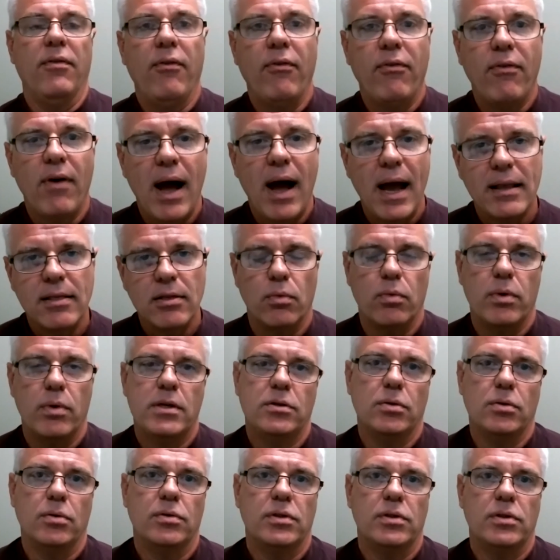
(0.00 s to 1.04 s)
find the
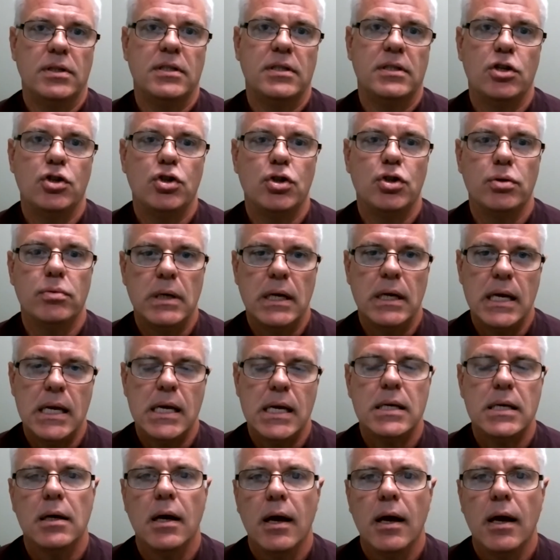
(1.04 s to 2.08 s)
resources that you
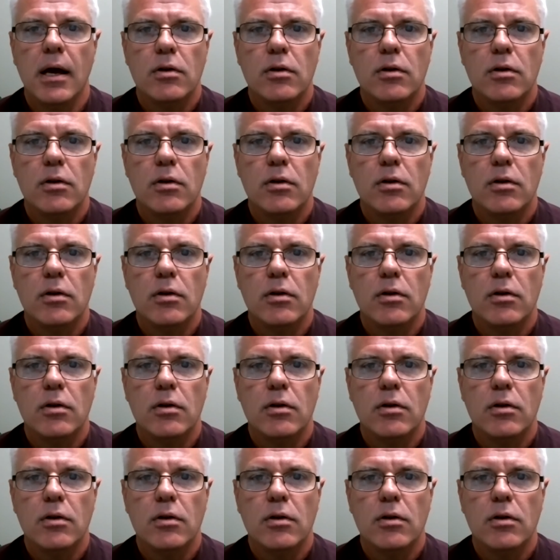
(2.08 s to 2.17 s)
need,